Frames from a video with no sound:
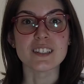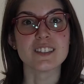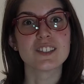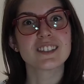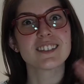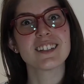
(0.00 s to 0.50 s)

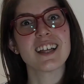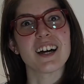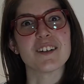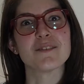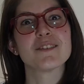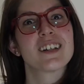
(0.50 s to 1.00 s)
you're still
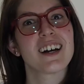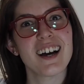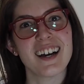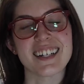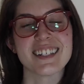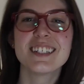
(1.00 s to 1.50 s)
alive.
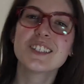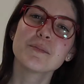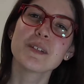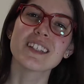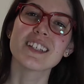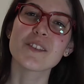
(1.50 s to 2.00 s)
Hi, it's
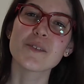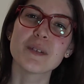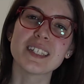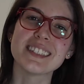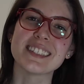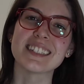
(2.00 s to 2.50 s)
me,
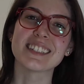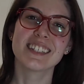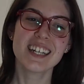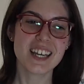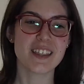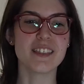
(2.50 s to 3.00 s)
LethalBenzine.
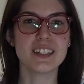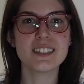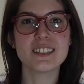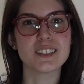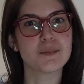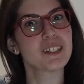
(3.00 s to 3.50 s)
This
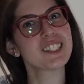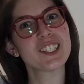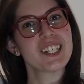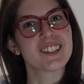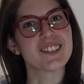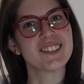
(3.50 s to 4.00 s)
is my
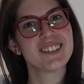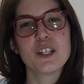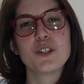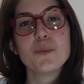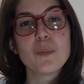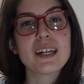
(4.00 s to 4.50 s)
channel.
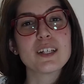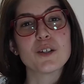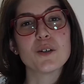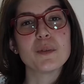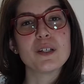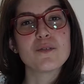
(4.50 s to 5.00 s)
You might
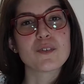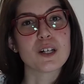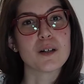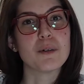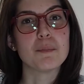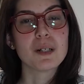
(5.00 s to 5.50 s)
know me
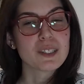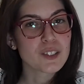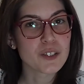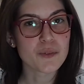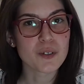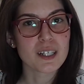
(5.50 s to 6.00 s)
from Buns
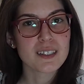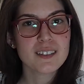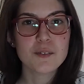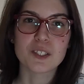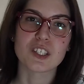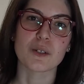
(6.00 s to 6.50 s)
on the Run,
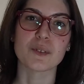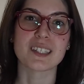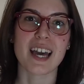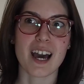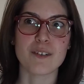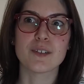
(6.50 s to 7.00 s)
which I was
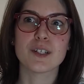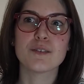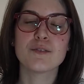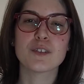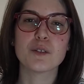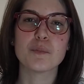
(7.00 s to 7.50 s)
half of,
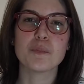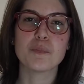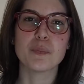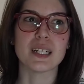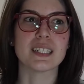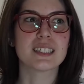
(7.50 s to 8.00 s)

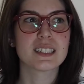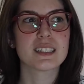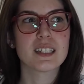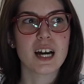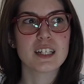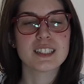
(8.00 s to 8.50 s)
but
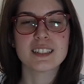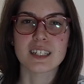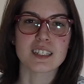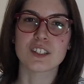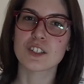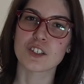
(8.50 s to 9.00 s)
I
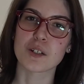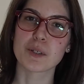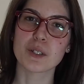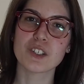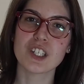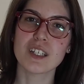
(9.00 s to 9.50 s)
decided to start my
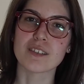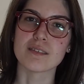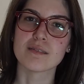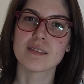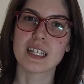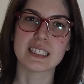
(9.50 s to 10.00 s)
own channel
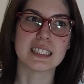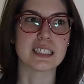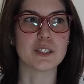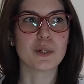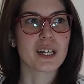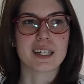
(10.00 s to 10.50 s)
and
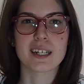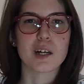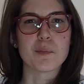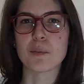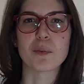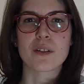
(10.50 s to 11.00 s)
see what I can
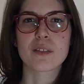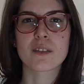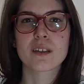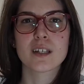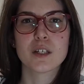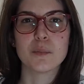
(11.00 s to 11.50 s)
come up with,
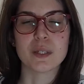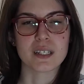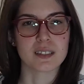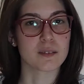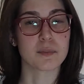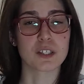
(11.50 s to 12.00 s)

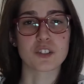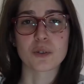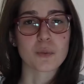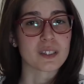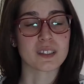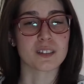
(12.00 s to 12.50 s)
because I'm not sure
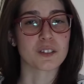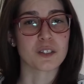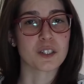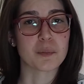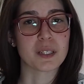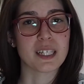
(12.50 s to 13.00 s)
what this is
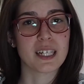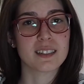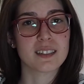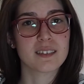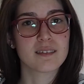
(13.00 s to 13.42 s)
going to be yet.